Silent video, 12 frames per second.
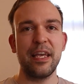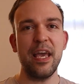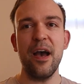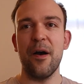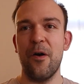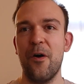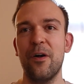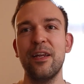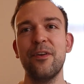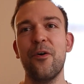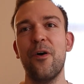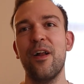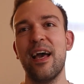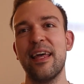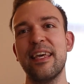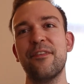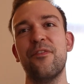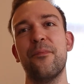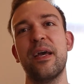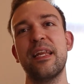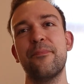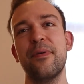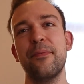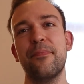Yeah, all in all, I think for
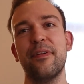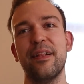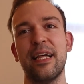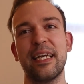many people,